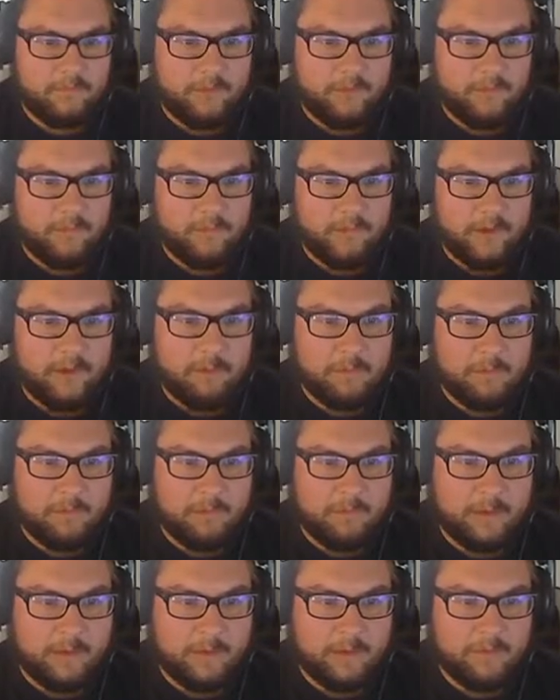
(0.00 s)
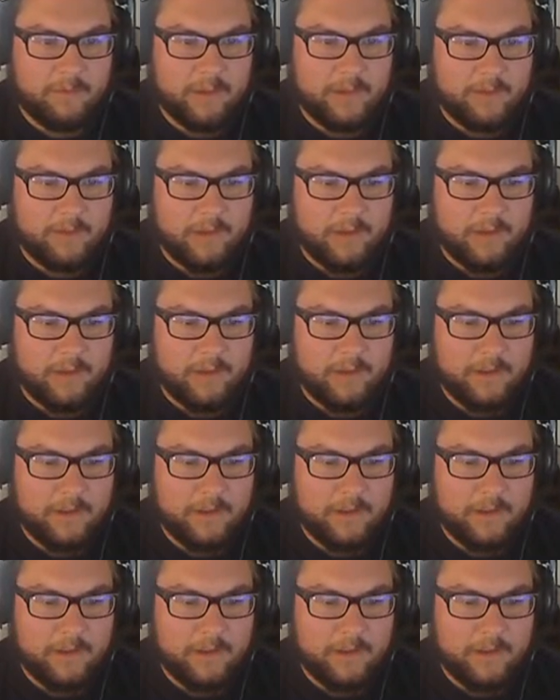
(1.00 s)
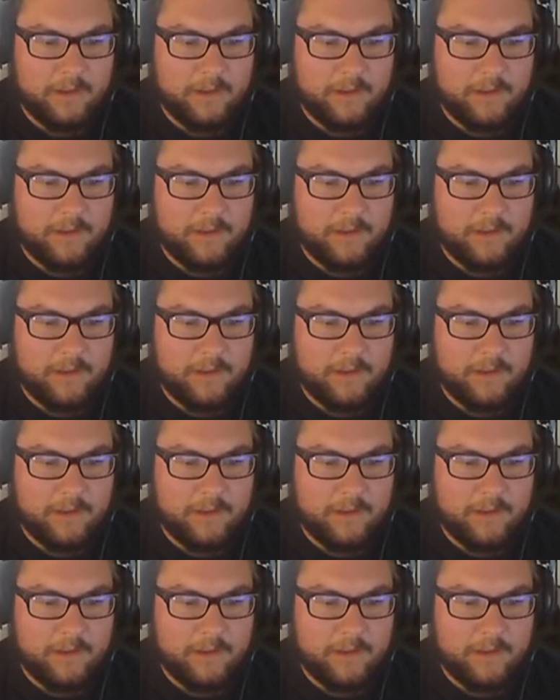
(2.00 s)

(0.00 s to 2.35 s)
Probably. I've got 15.